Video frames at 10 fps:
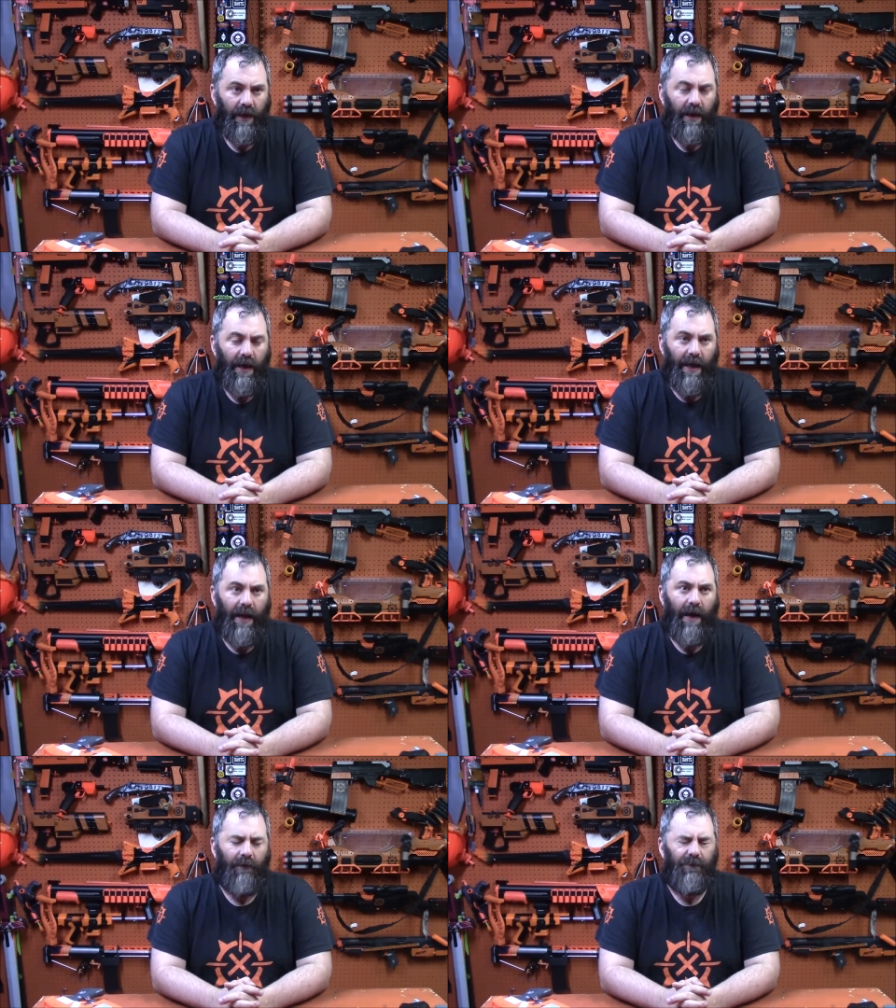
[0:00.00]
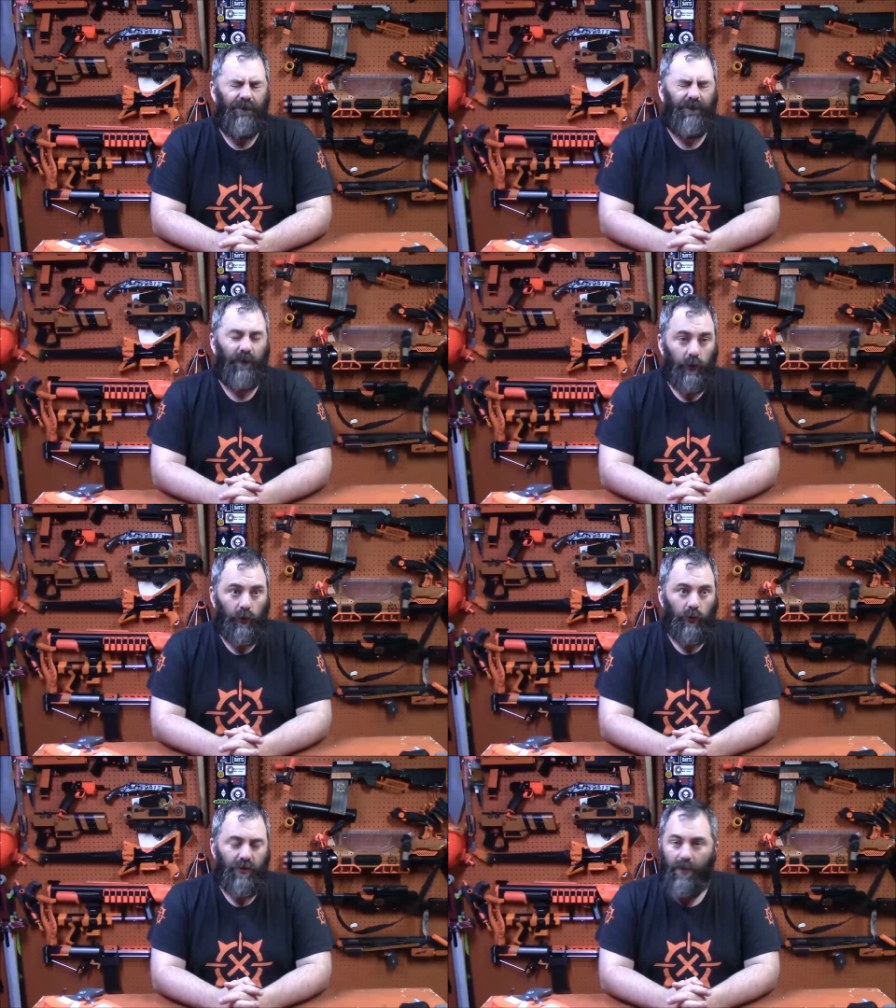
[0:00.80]
And I
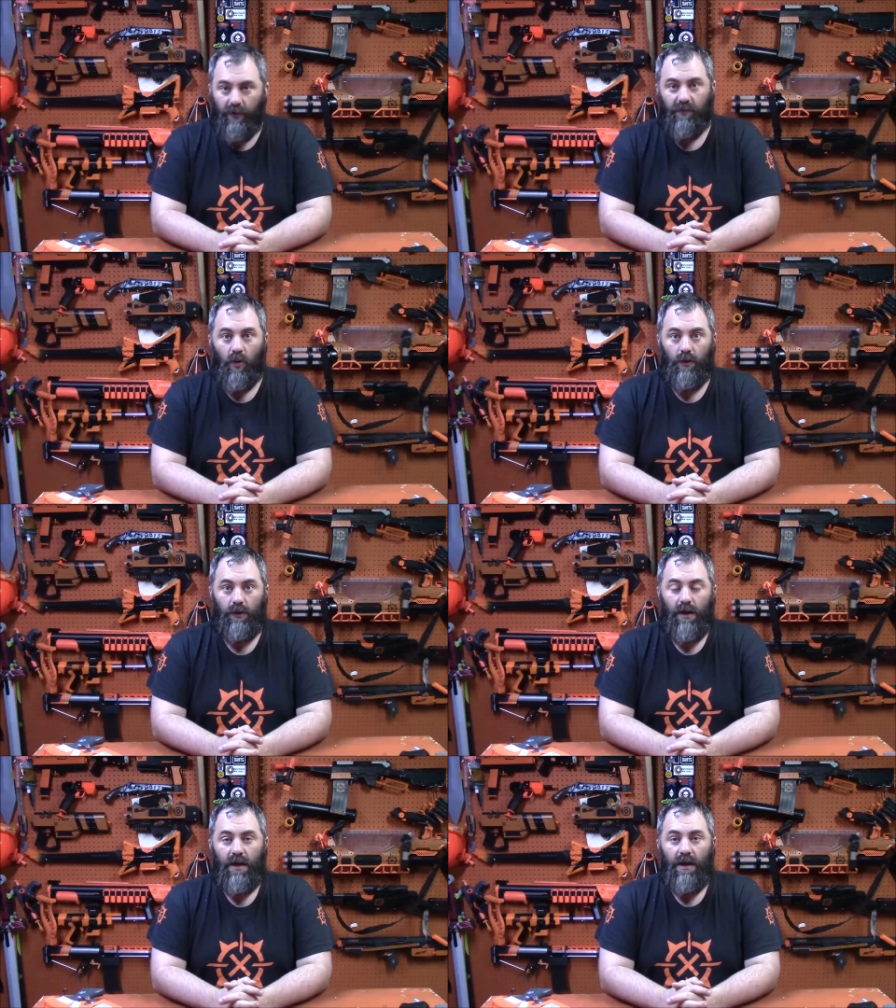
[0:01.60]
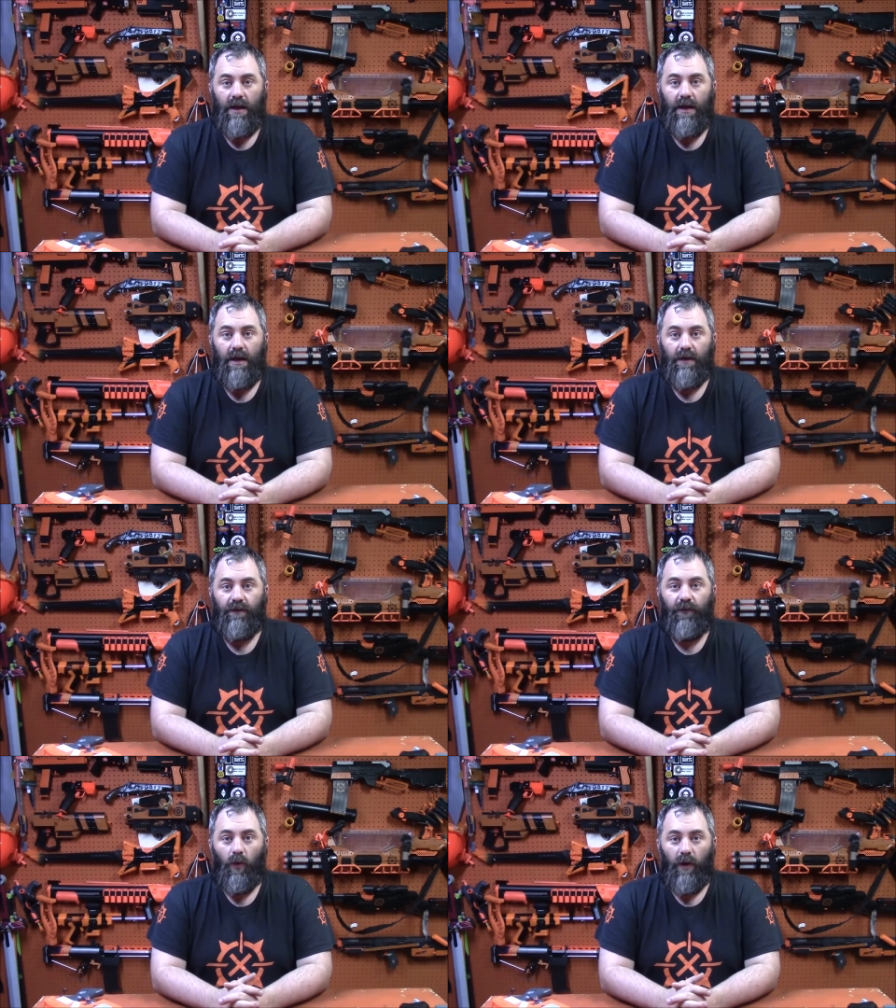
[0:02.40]
flew to Baltimore
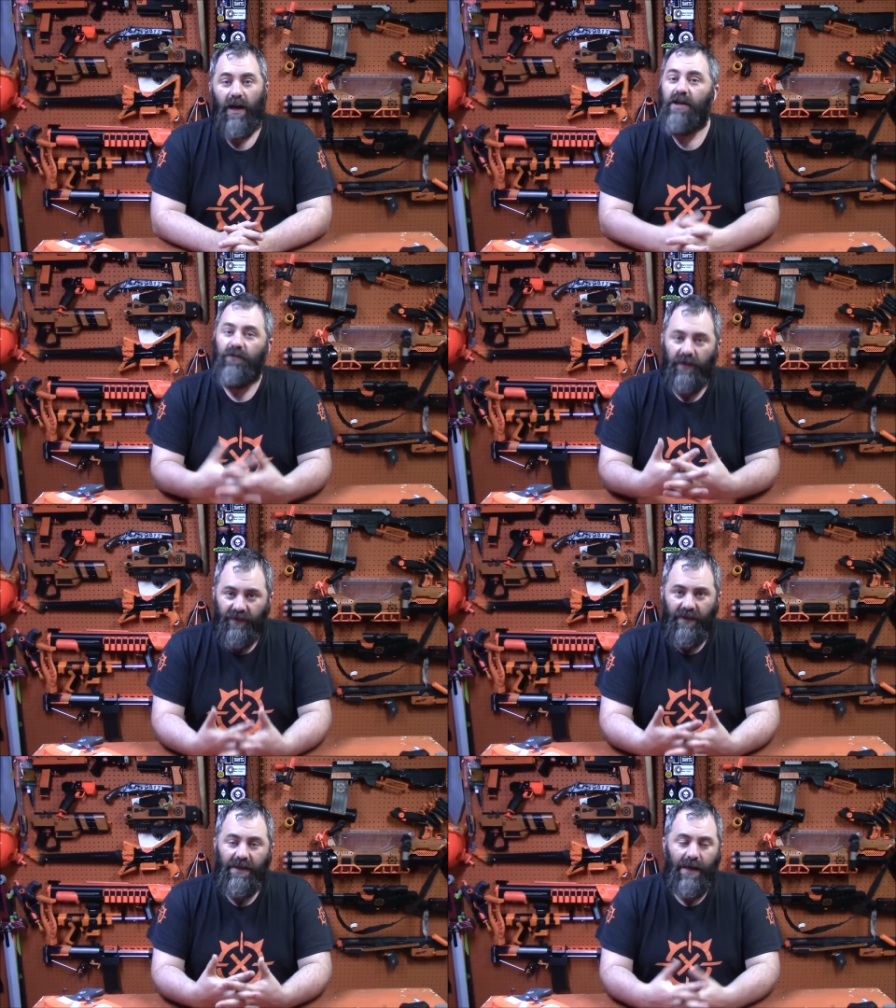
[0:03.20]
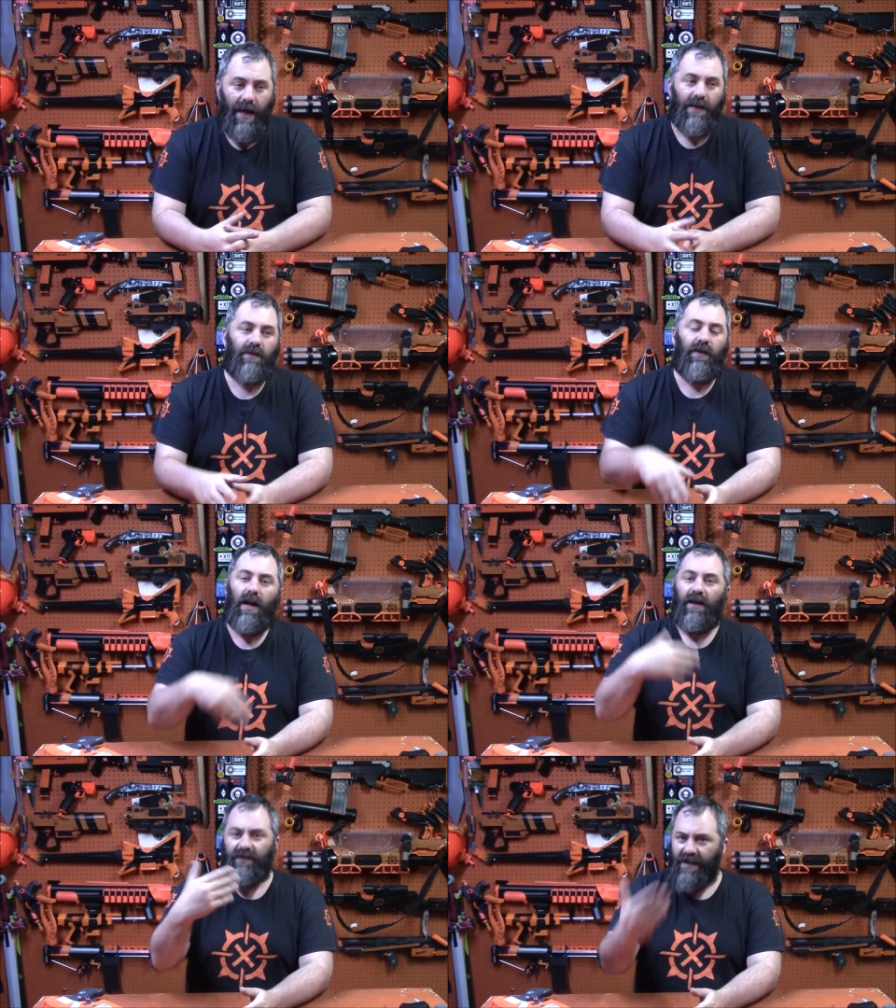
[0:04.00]
for an HVZ. And then
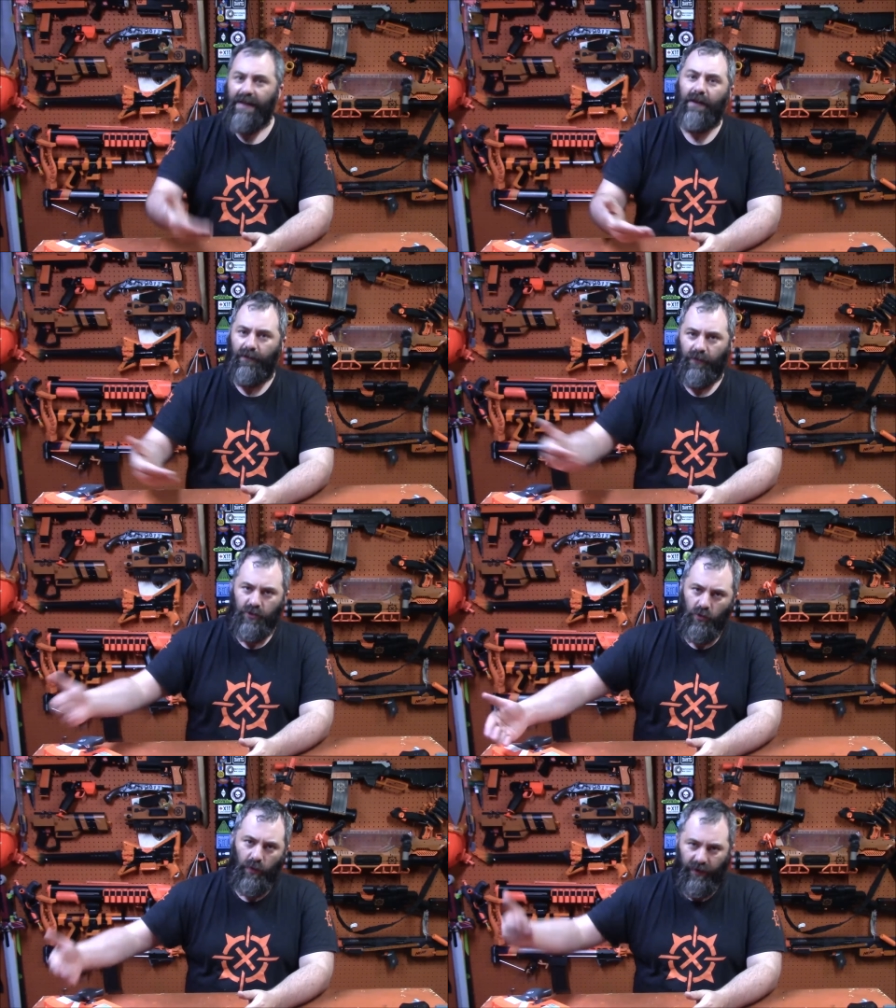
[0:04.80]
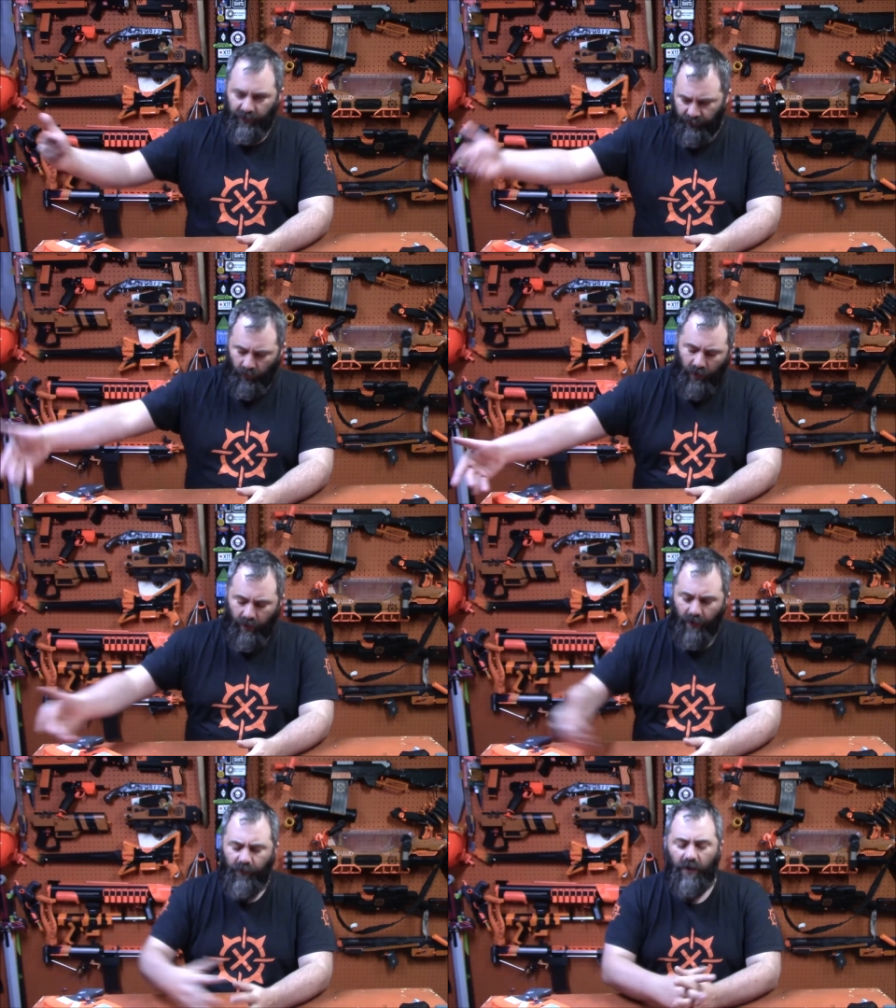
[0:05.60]
I stayed there for 2 weeks for
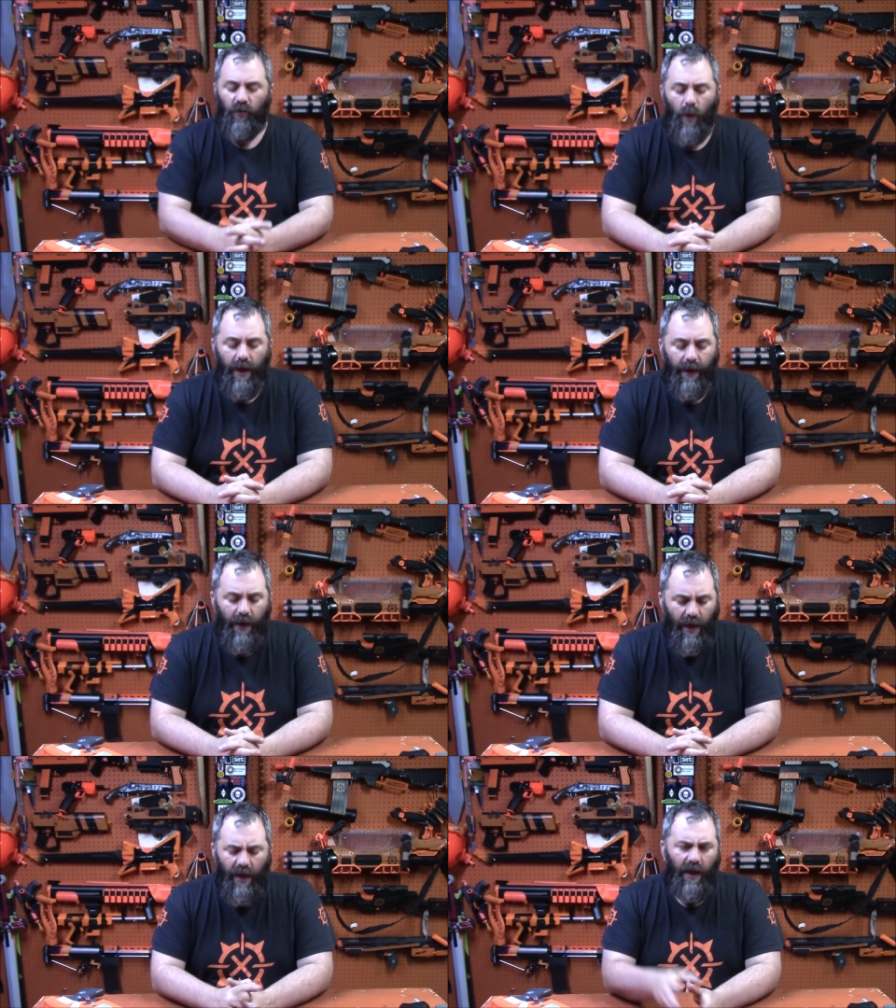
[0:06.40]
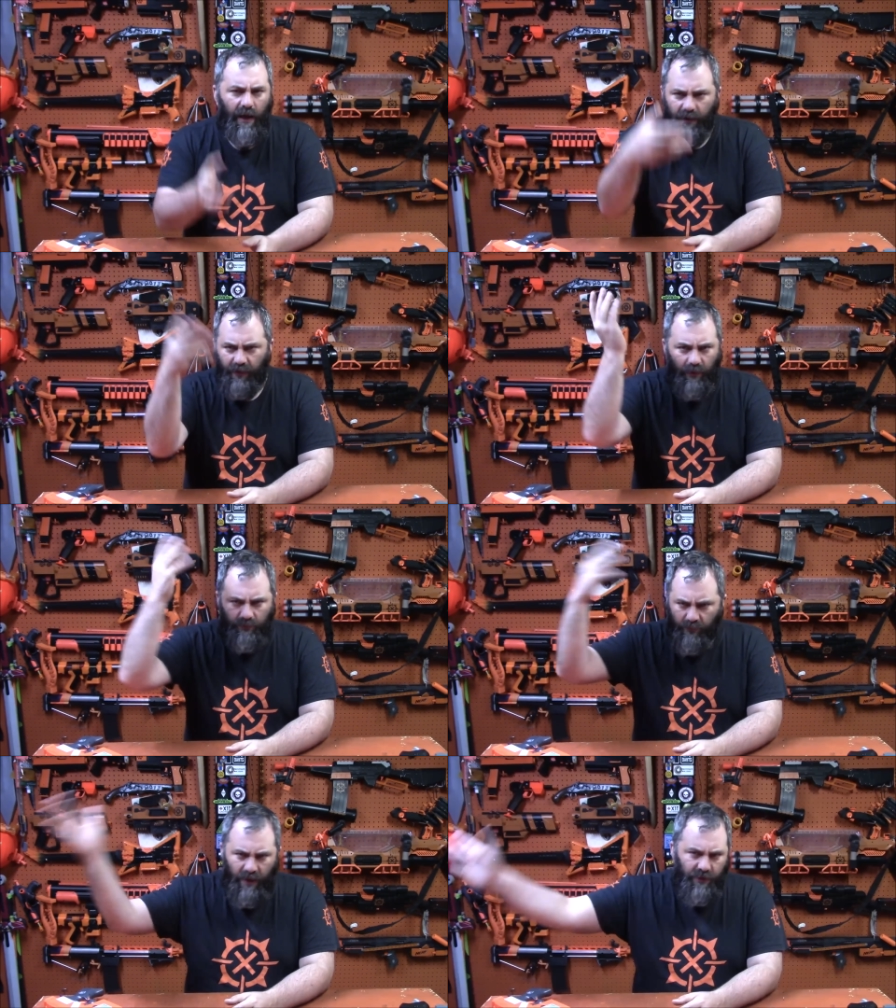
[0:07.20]
a friend's wedding, as I'll
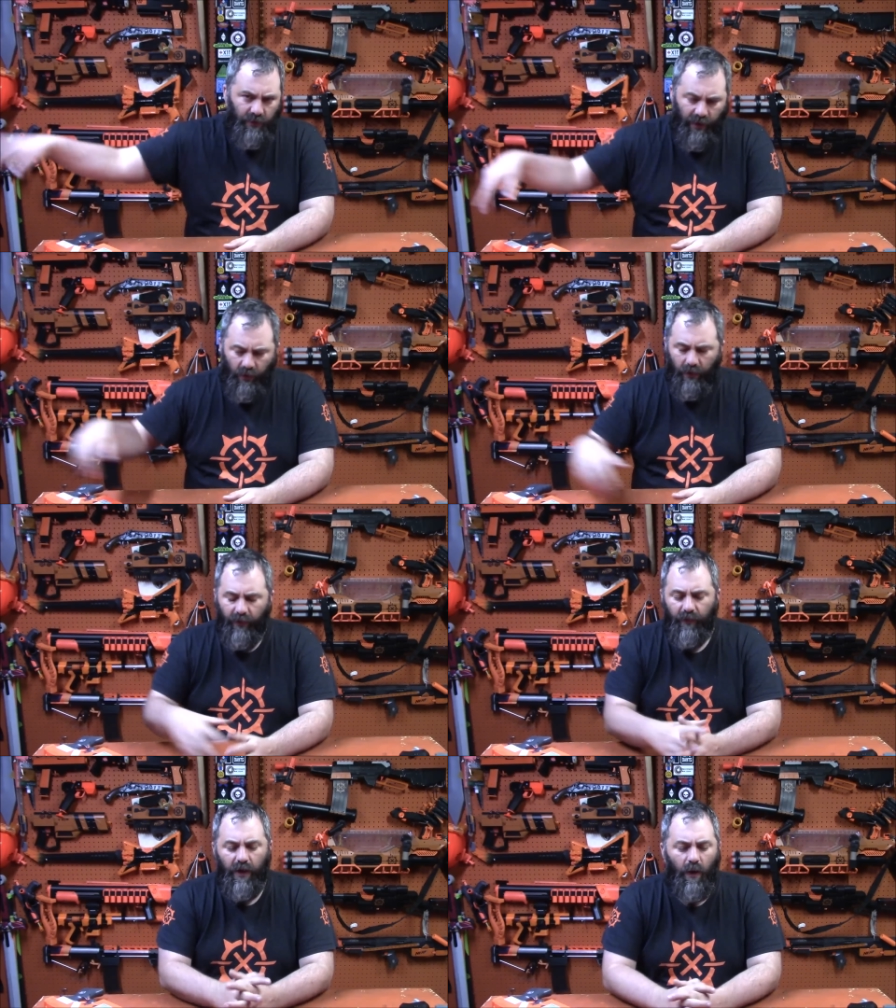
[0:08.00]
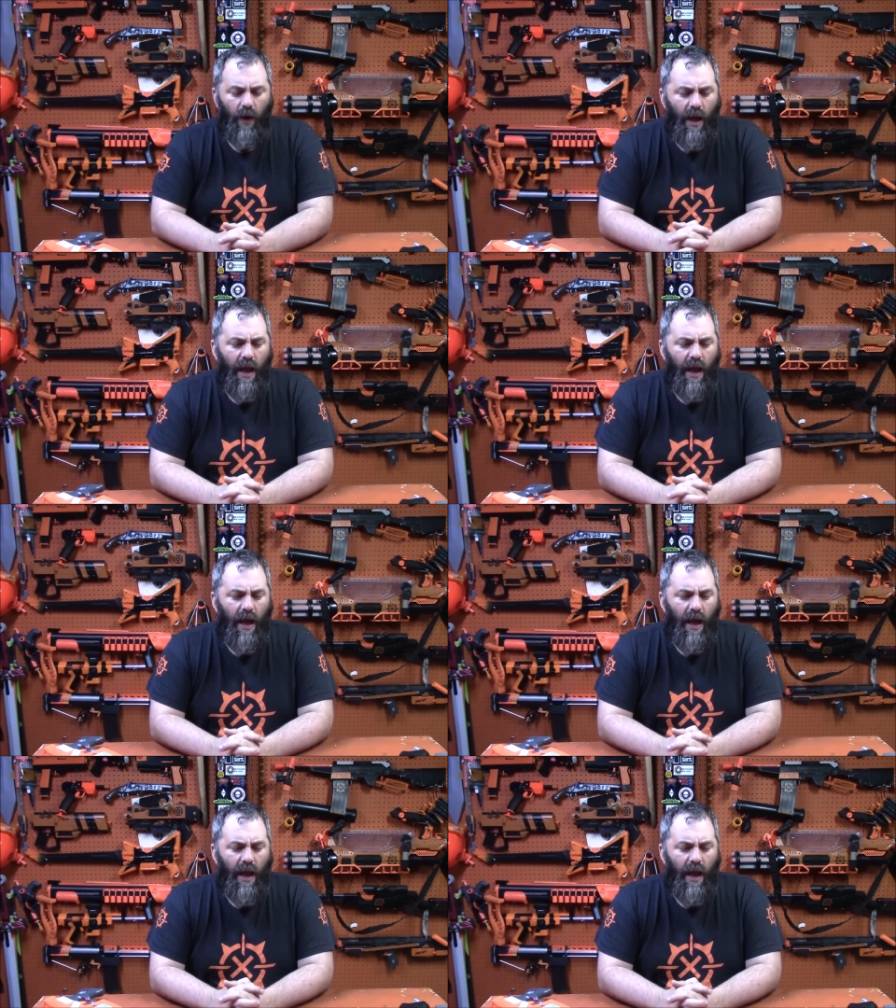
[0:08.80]
mention later on in the video.